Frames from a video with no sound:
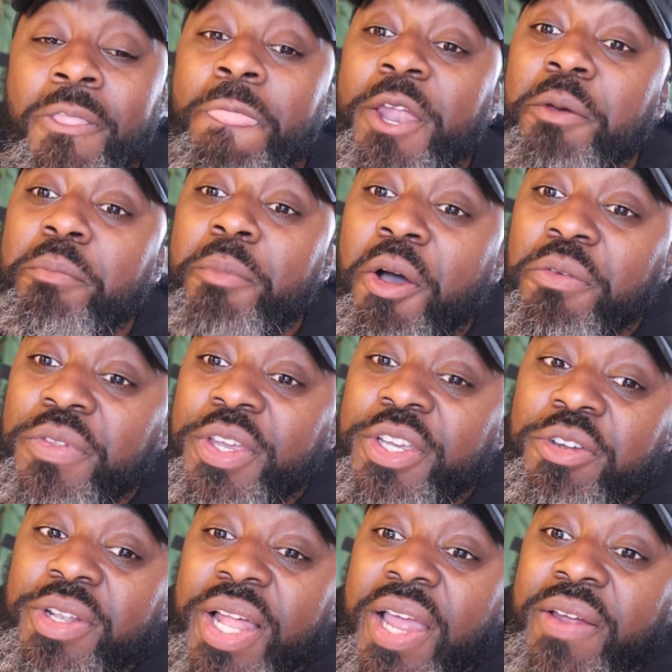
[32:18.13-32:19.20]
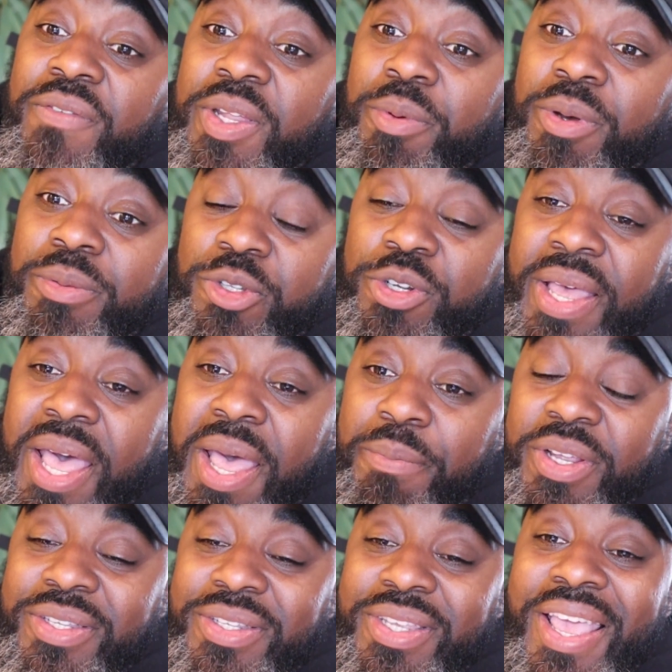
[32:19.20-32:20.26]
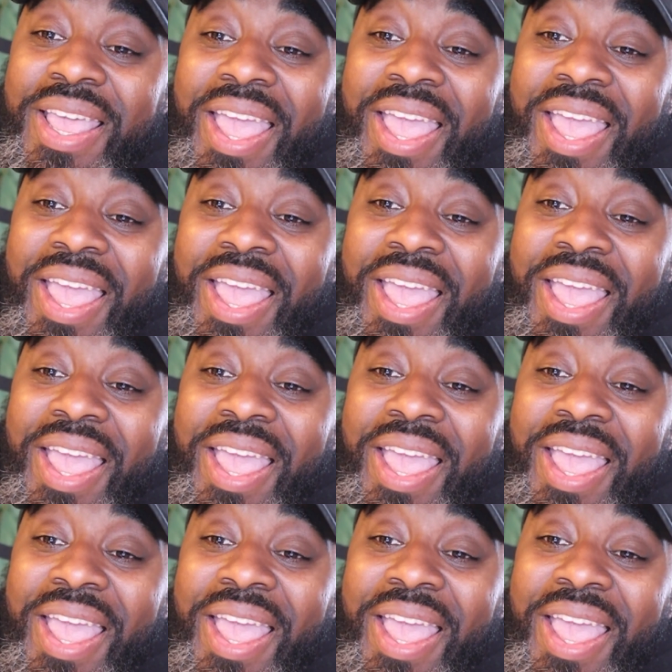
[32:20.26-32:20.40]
And among these are life, liberty, and to the happiness.